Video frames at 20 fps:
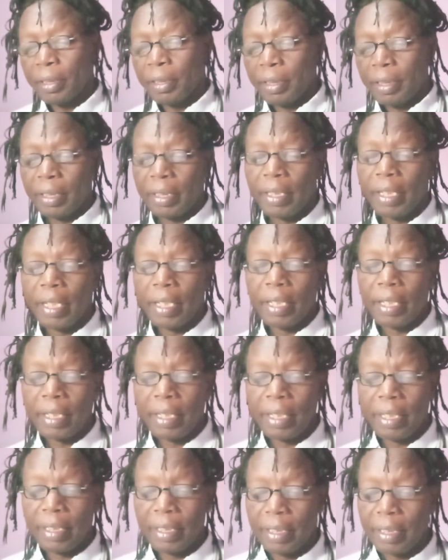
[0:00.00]

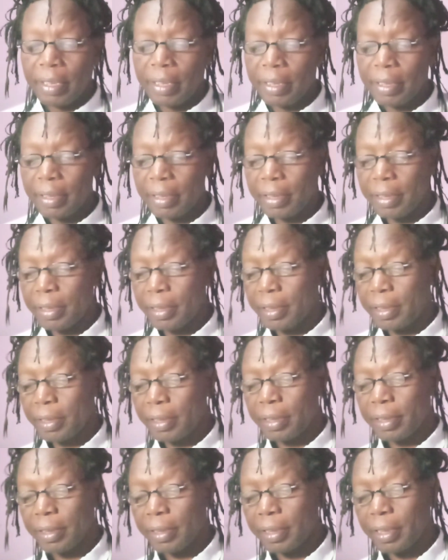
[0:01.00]
indirectly
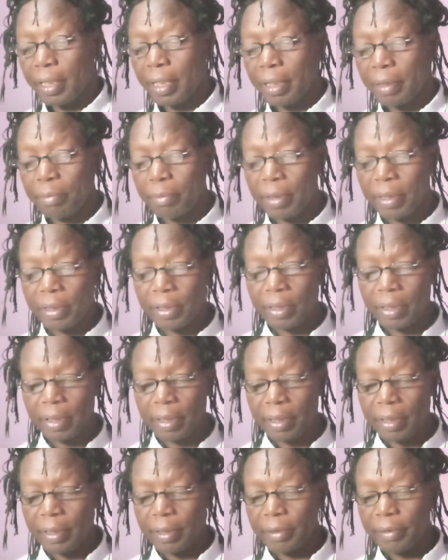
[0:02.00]
they are
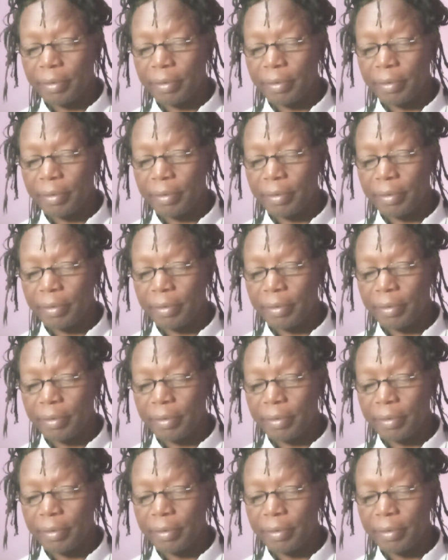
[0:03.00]
measured.